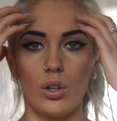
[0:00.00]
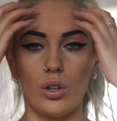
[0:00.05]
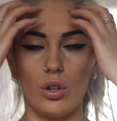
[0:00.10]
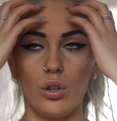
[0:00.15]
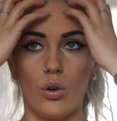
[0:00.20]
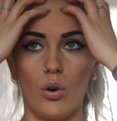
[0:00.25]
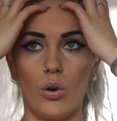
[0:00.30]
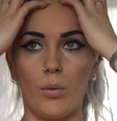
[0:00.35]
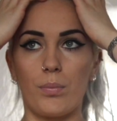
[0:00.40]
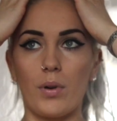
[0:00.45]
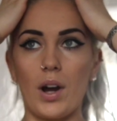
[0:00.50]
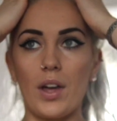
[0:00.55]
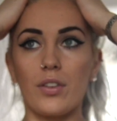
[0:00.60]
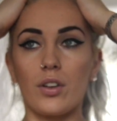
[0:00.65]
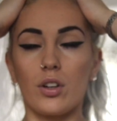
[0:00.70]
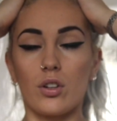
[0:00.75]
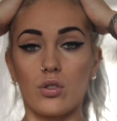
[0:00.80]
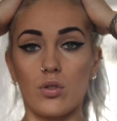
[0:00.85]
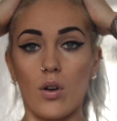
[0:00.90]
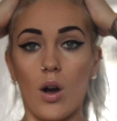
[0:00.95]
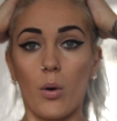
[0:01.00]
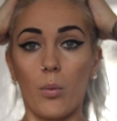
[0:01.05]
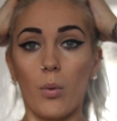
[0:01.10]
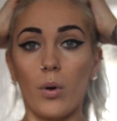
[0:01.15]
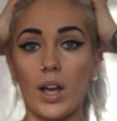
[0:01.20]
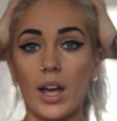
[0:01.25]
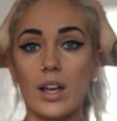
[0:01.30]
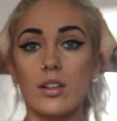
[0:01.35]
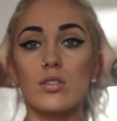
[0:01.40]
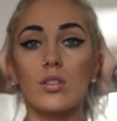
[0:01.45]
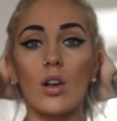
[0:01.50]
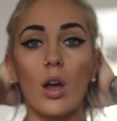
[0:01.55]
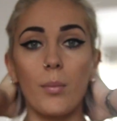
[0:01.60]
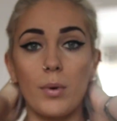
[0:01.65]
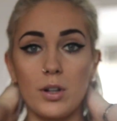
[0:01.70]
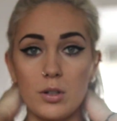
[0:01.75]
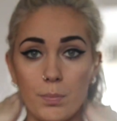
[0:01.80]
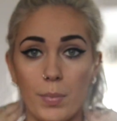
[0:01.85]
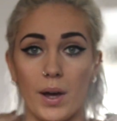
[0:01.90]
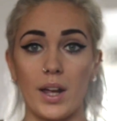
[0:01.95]
your breath control will get so
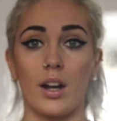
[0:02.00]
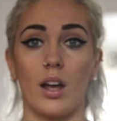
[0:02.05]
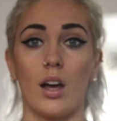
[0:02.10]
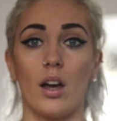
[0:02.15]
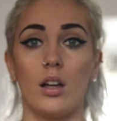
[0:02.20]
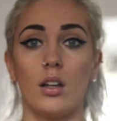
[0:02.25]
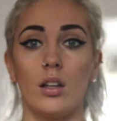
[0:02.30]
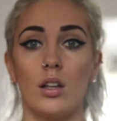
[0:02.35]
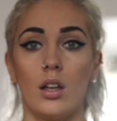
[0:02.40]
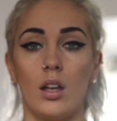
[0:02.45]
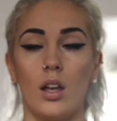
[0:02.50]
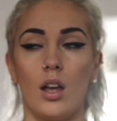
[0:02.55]
much better,